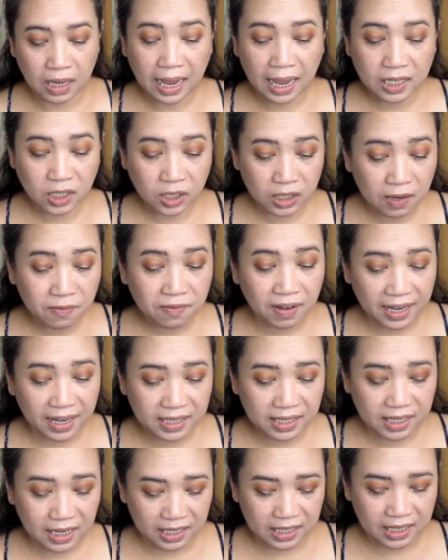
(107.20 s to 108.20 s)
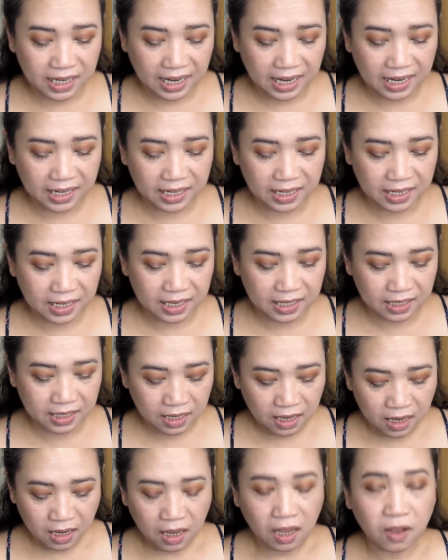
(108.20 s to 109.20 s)
actually Vice Ganda is
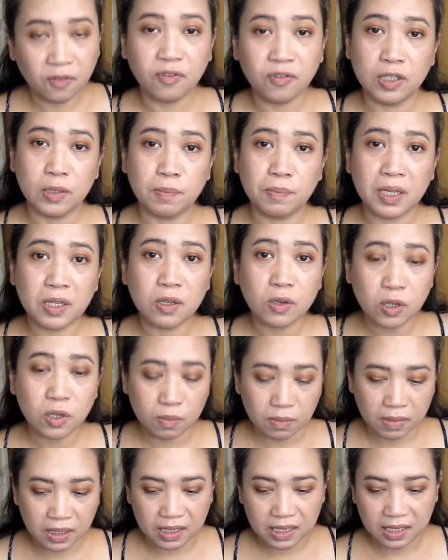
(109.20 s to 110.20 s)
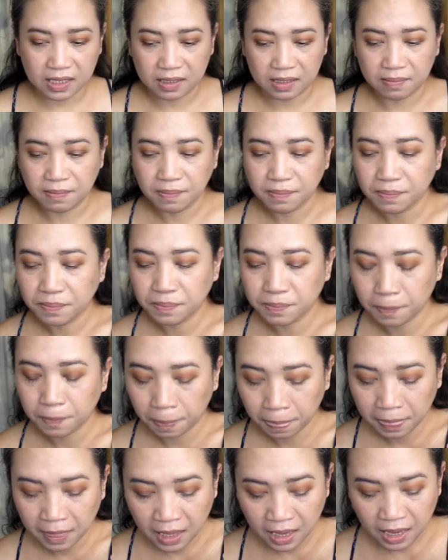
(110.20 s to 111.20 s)
a Filipino comedian,
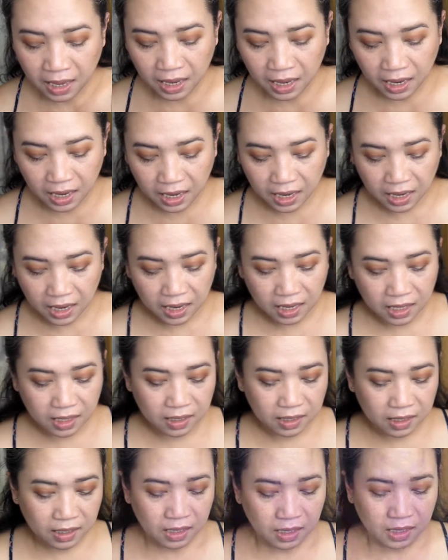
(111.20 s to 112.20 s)
and